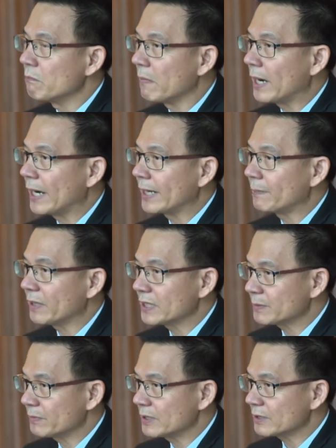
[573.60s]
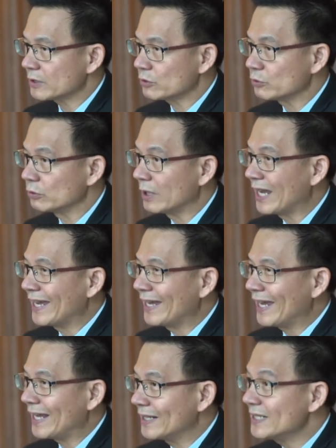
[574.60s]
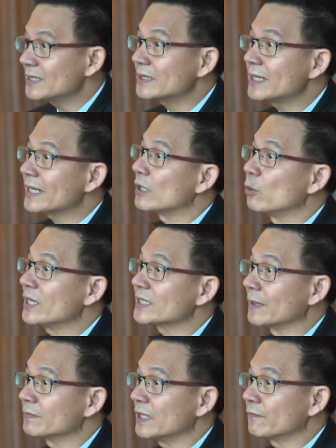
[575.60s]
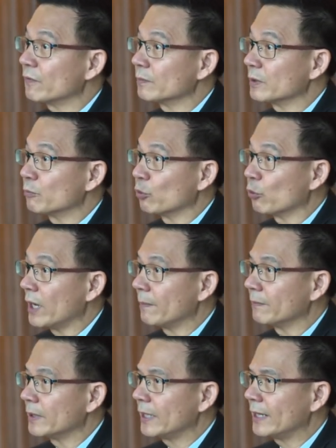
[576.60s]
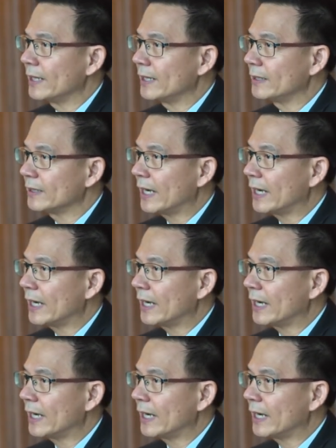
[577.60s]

my participants to at least take away something from the program. And